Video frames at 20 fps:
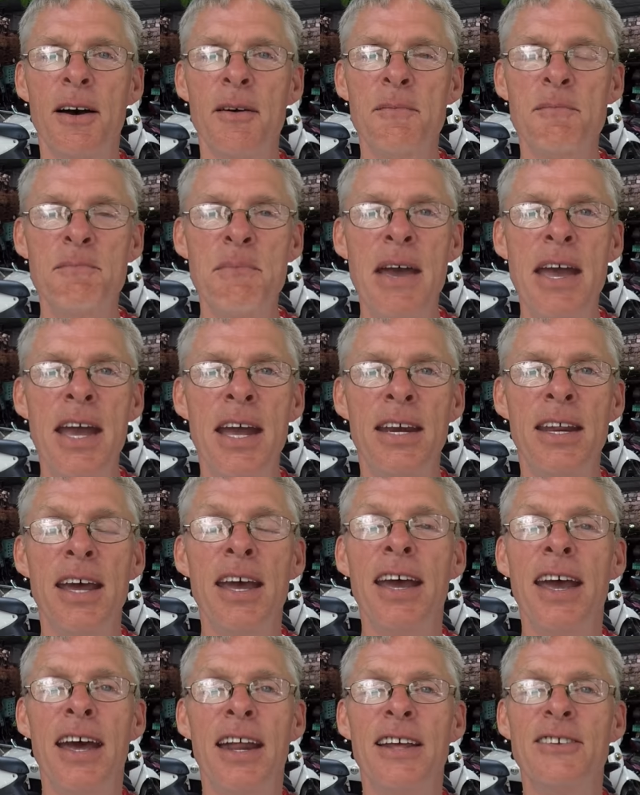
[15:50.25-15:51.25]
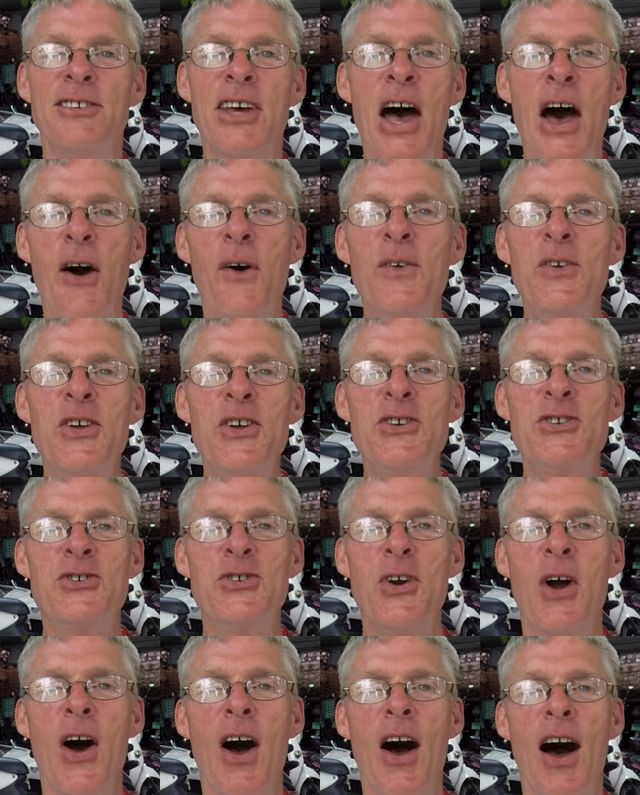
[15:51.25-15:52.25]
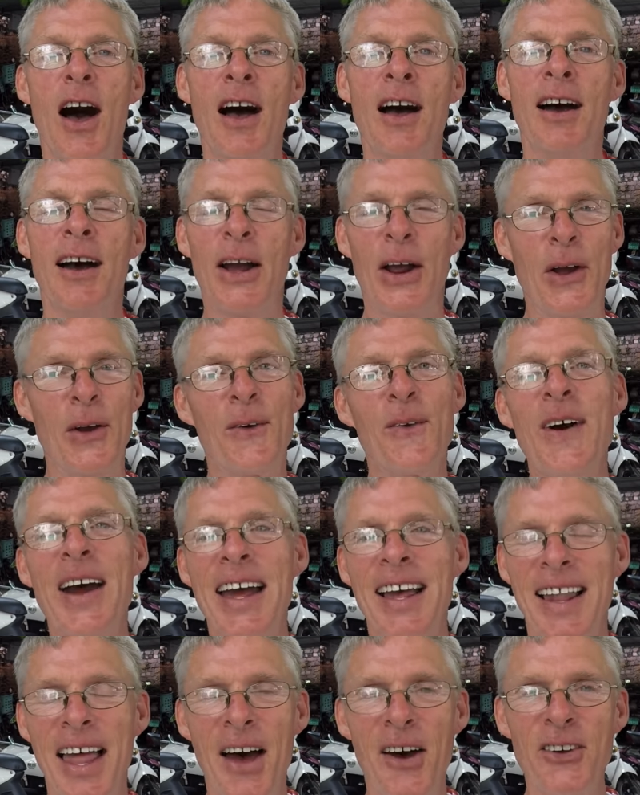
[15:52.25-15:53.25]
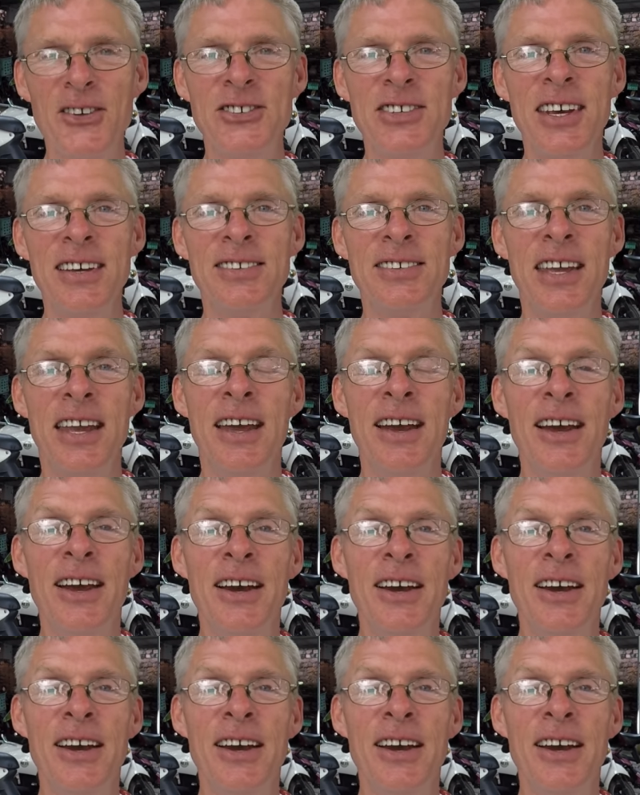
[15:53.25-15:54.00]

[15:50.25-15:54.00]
made, and it's how to draw Gweilo 60.